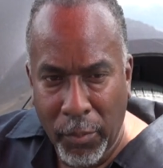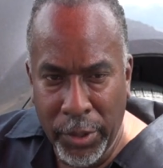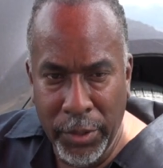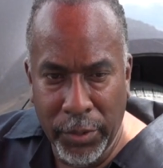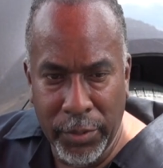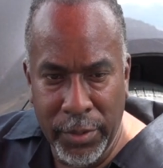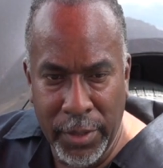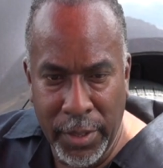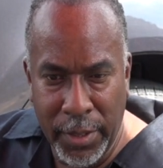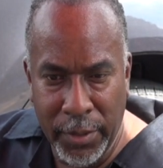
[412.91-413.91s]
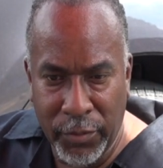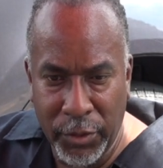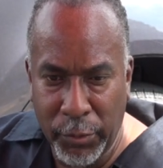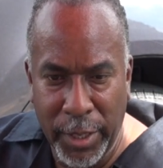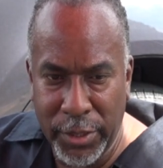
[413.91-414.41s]
Well, his
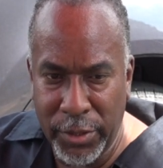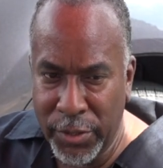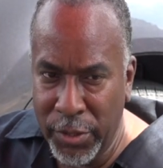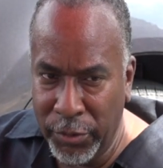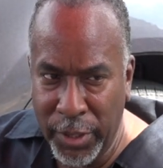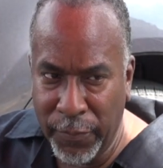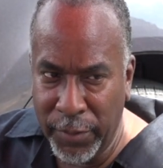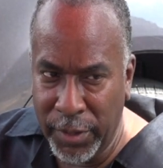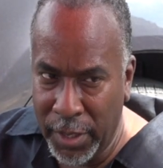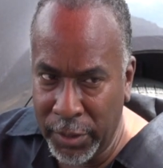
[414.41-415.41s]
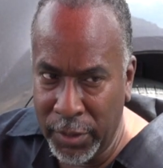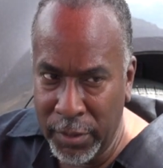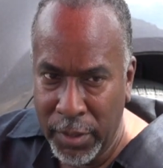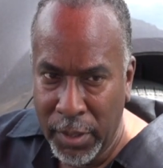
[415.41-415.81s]
situation is no different than other